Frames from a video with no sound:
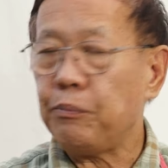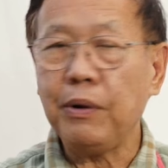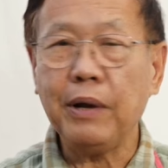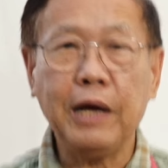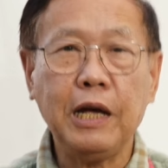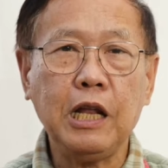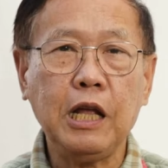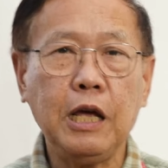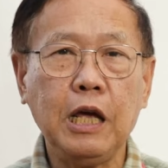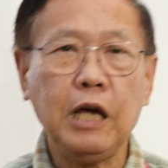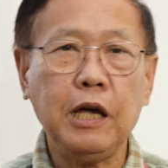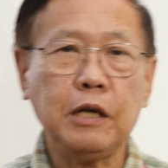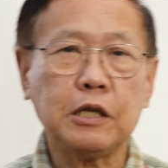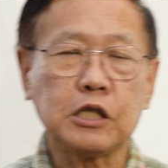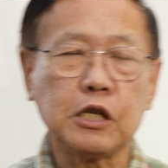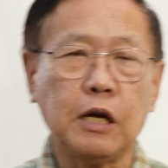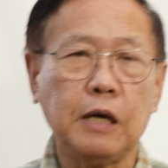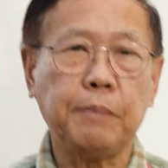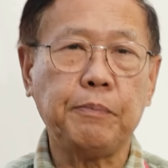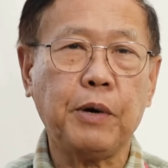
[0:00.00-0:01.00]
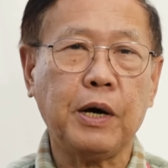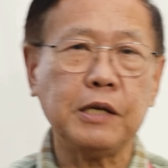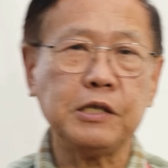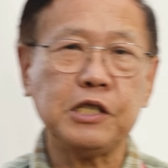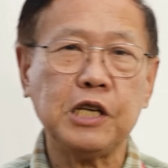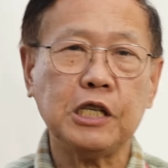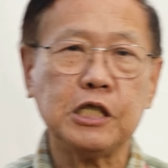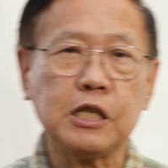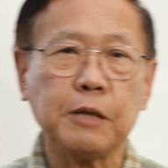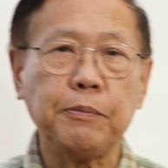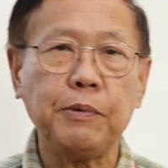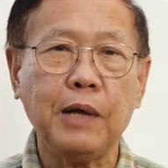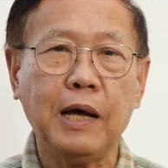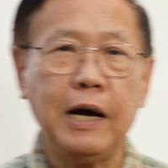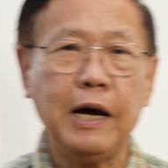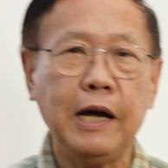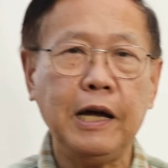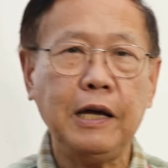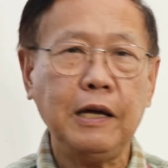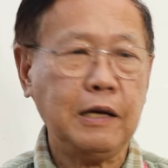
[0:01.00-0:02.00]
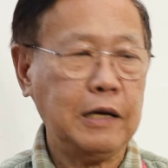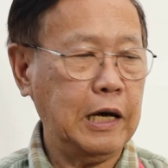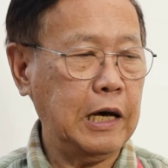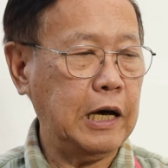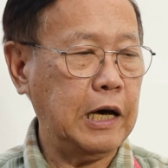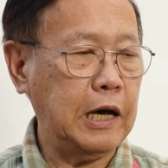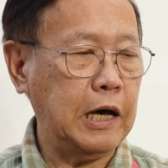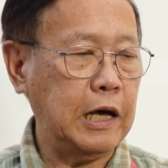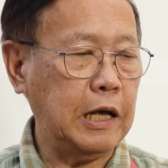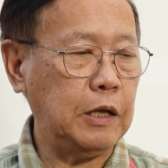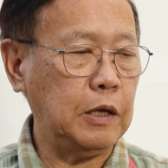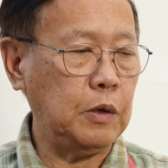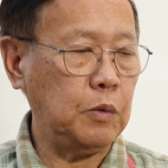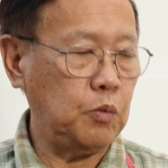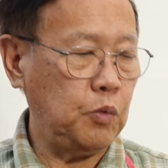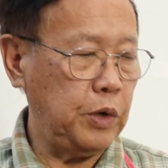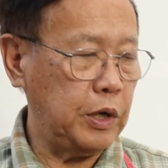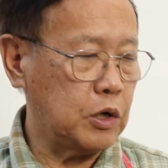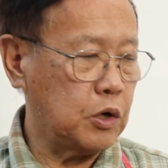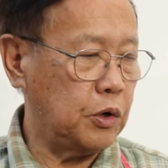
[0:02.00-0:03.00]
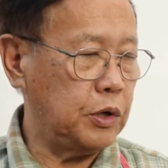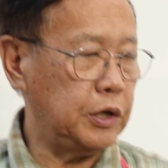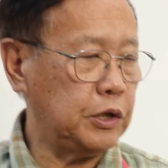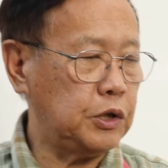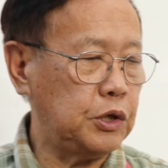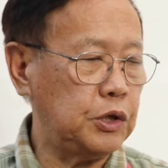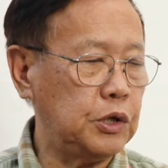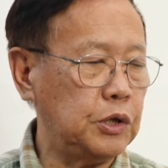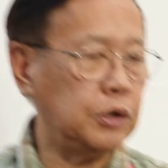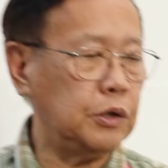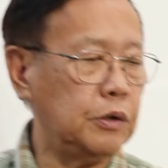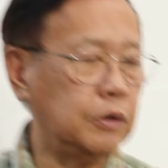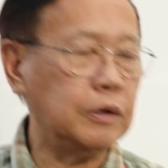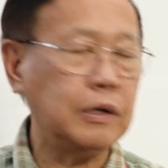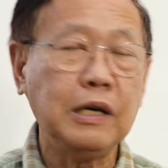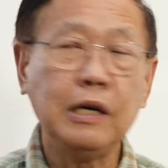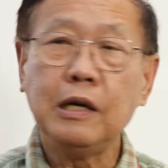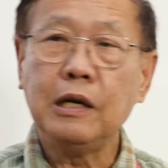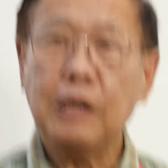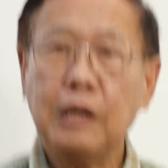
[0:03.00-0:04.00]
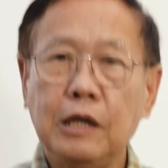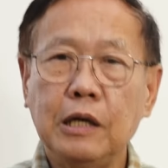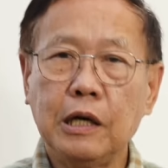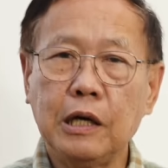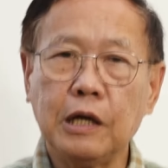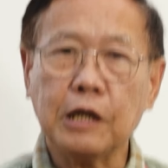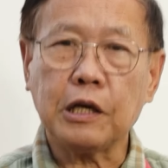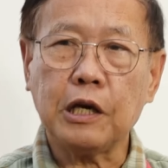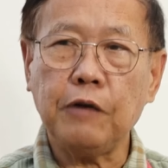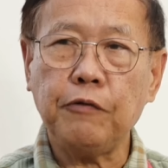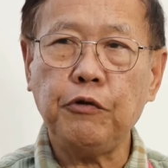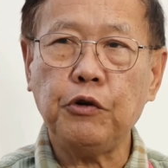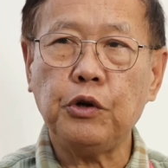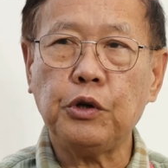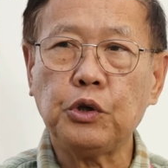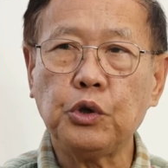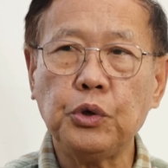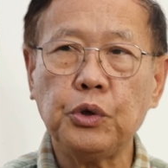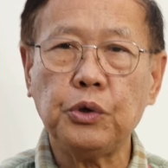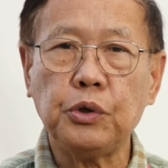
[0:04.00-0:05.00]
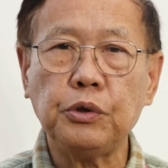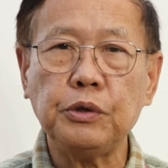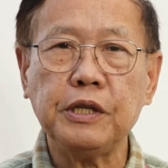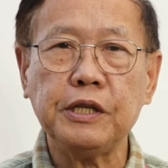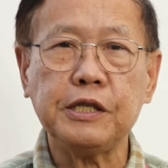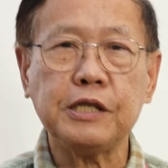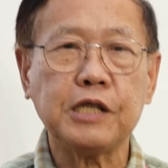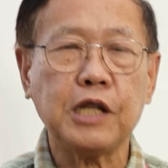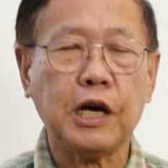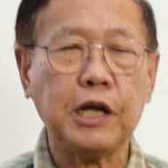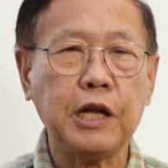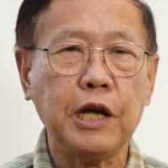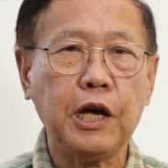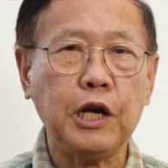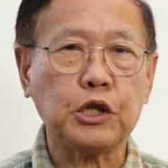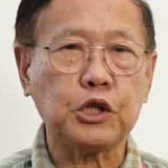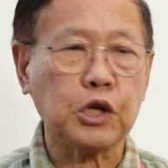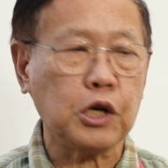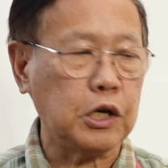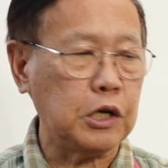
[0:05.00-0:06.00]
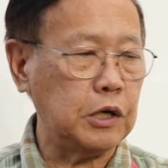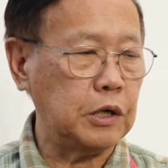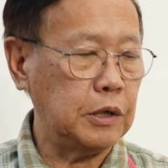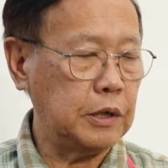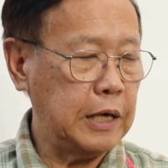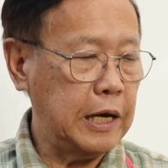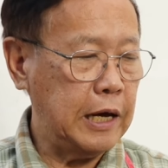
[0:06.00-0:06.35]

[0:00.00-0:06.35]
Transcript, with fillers: plenty bonsai supply and we're going to uh, give you a tour to study each other.